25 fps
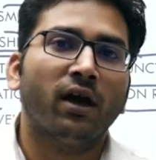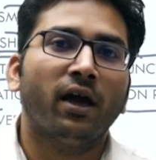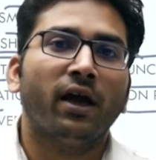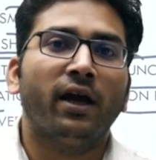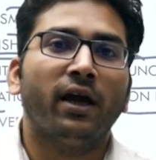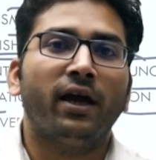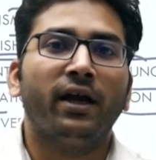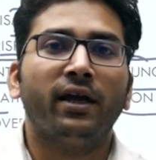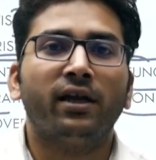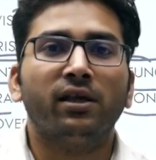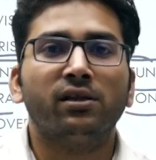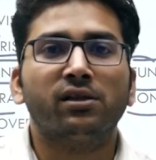
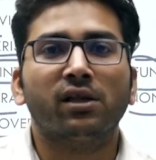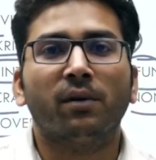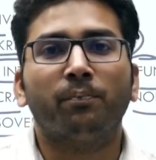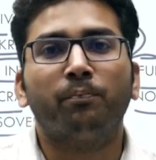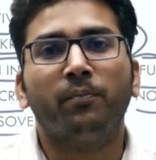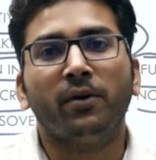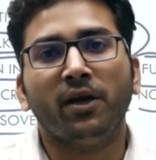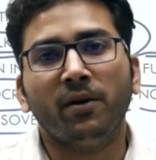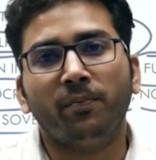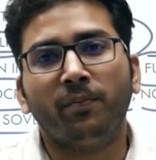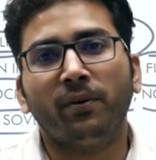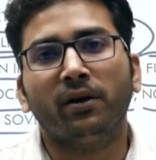It is the
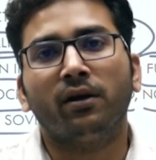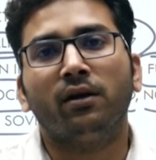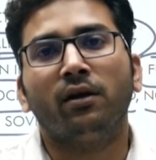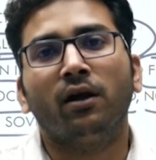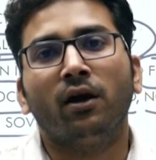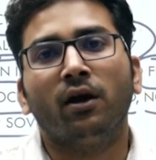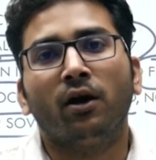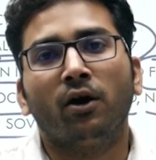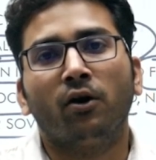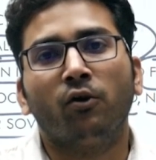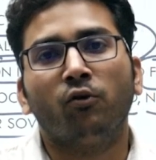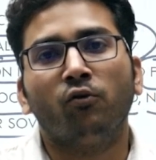people
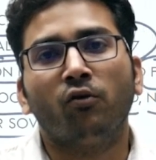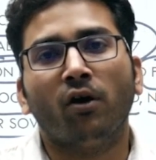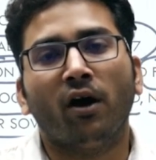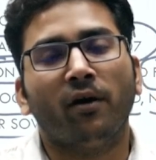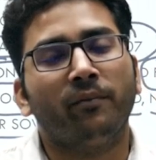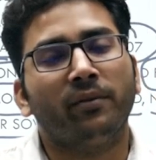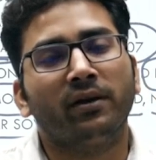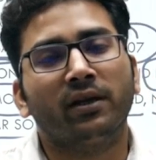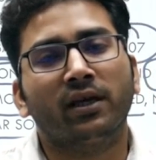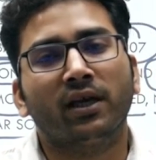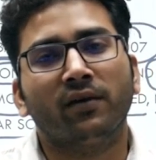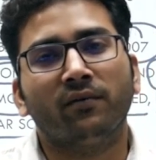who have
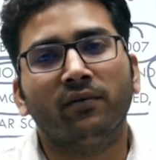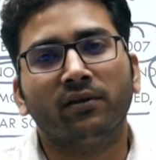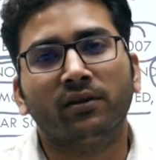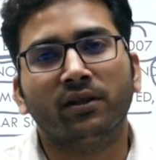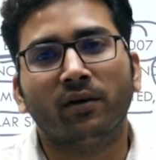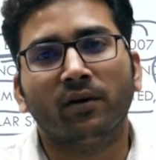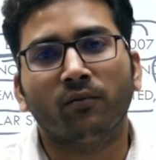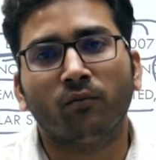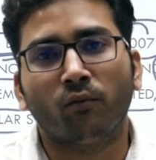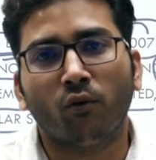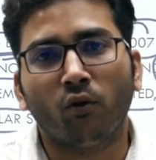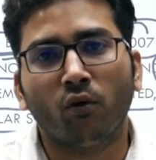been given
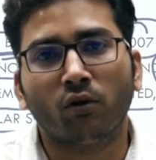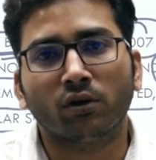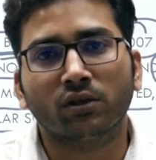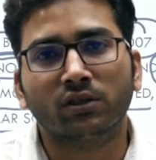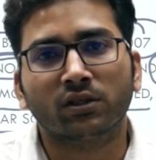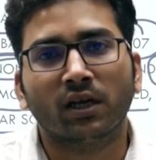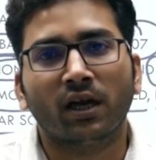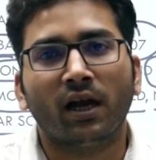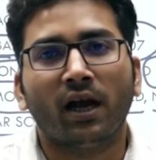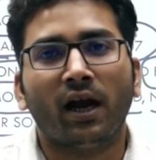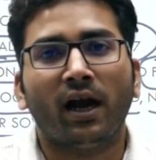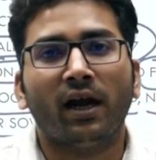them votes,
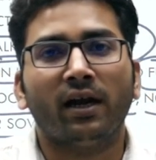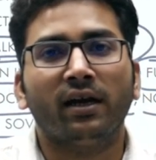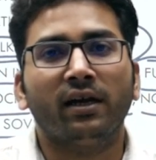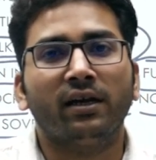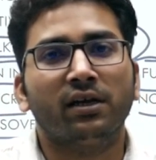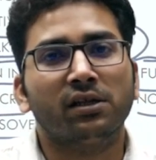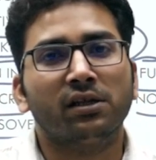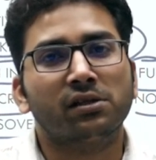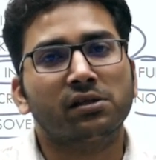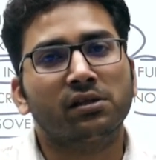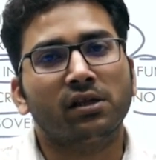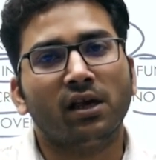and it
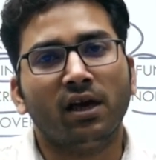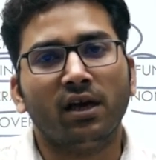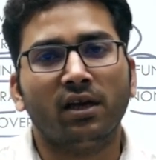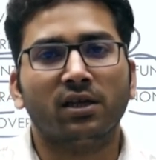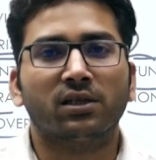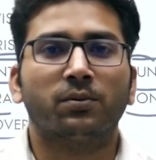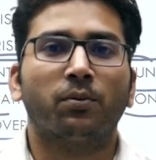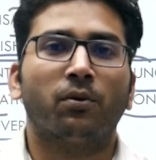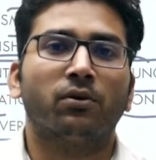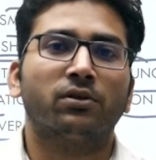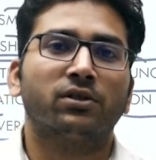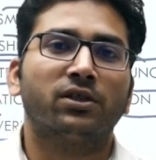is their
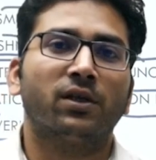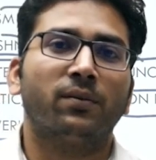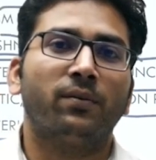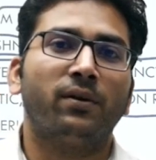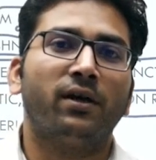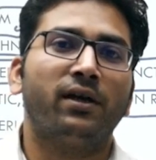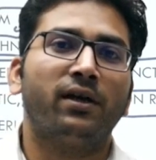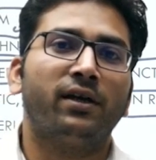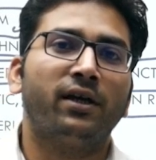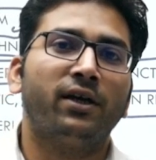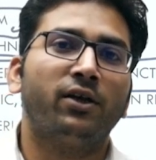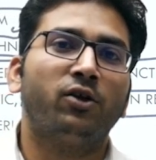
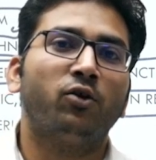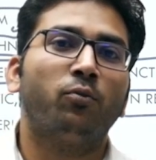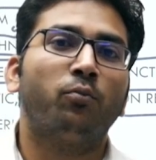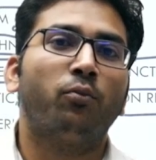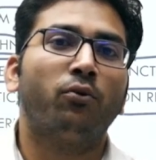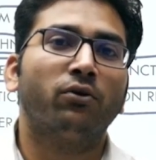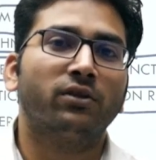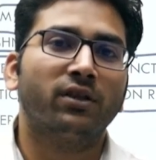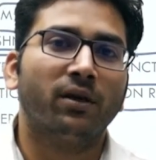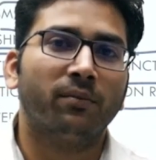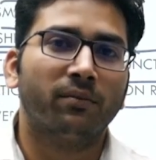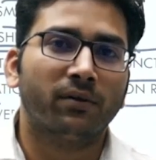responsibility to
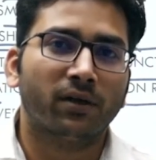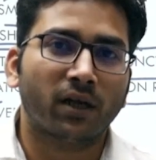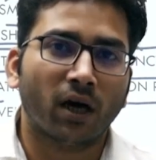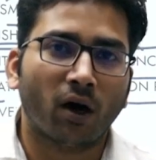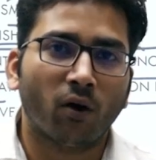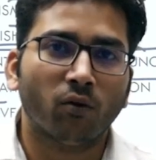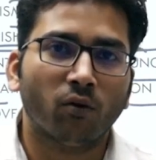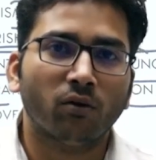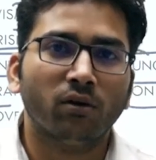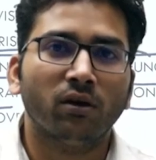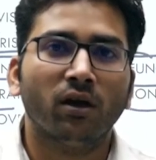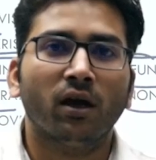put them
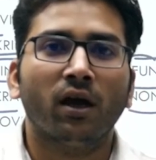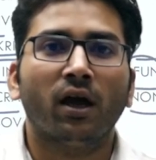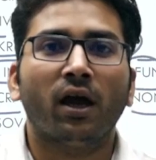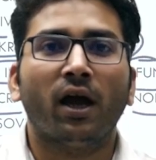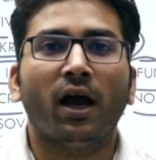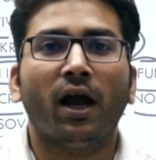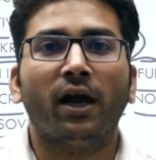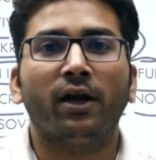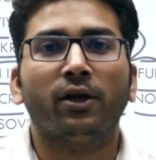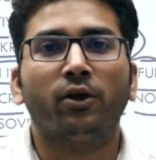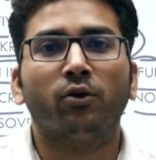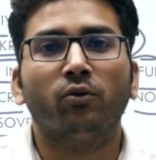down
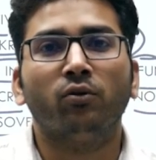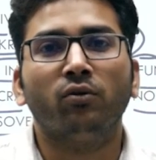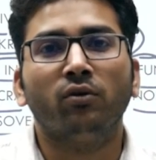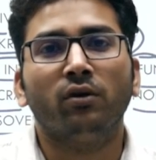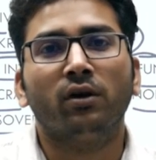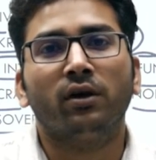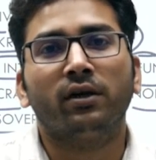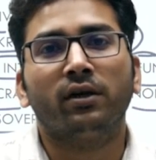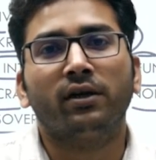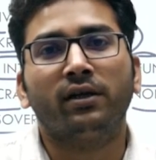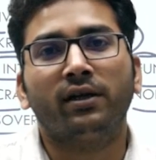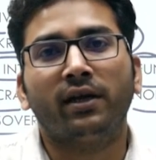and to
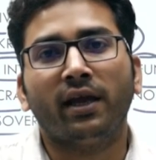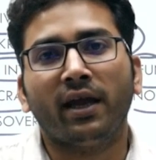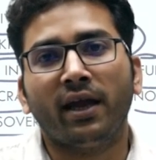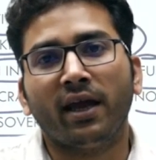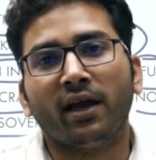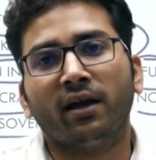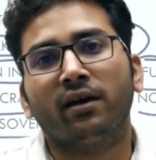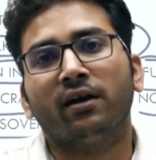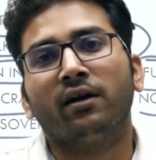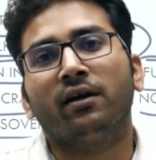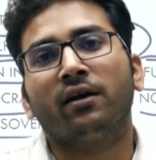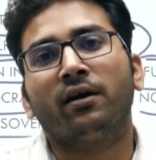
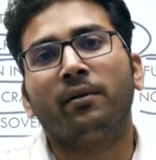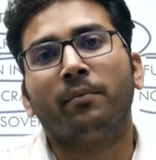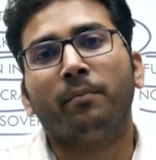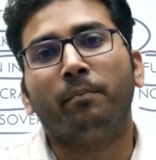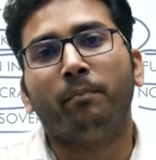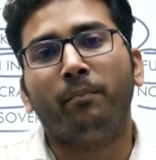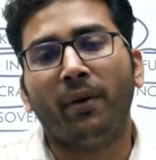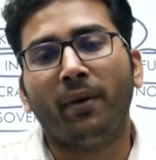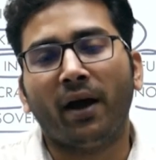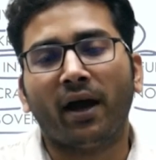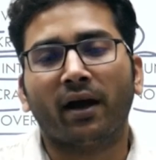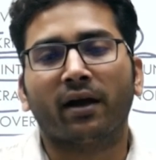take
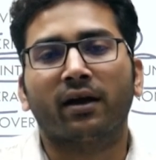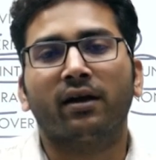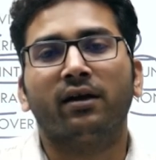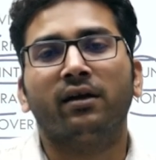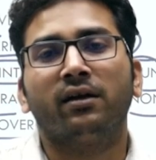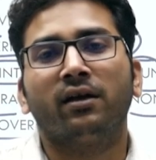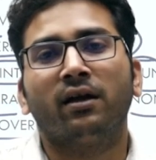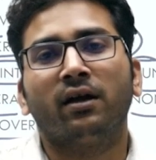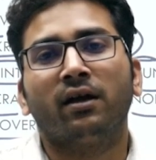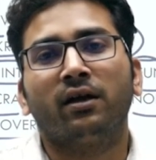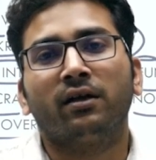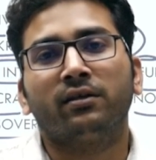back
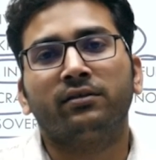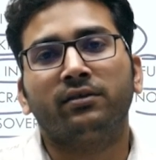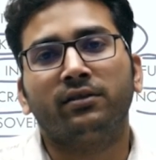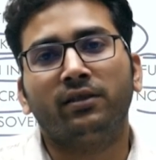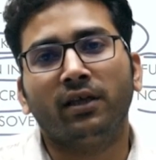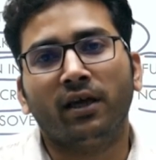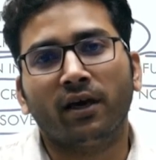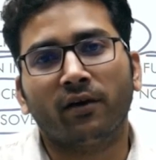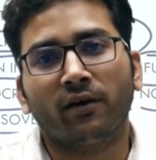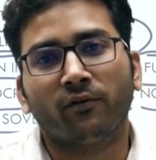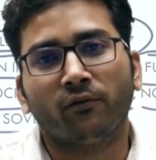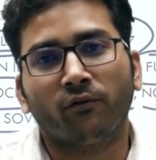
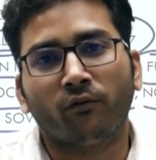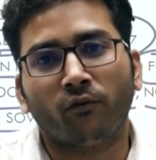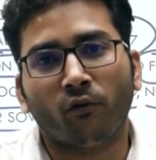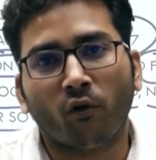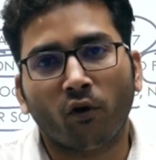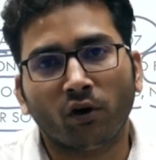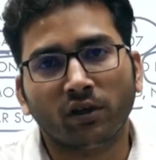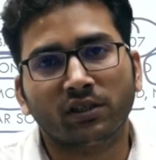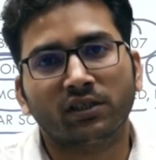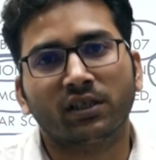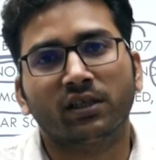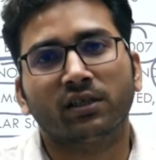their
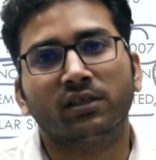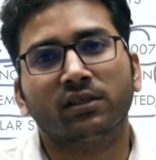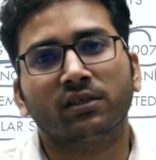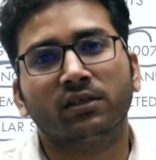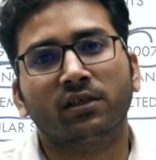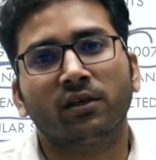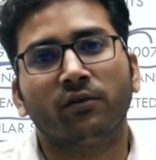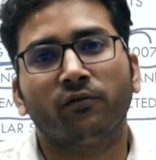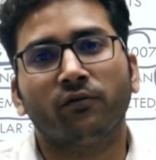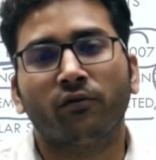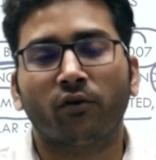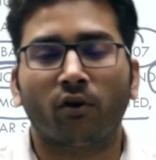voices
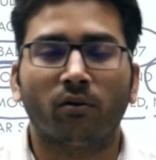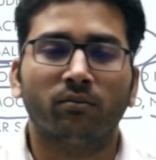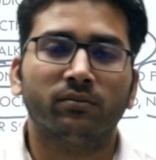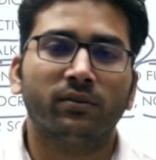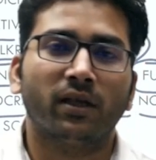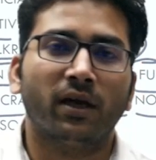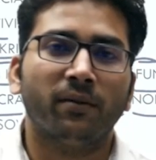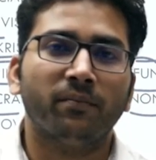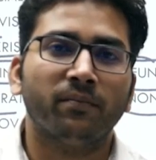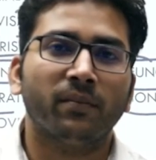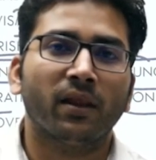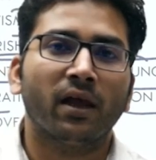from them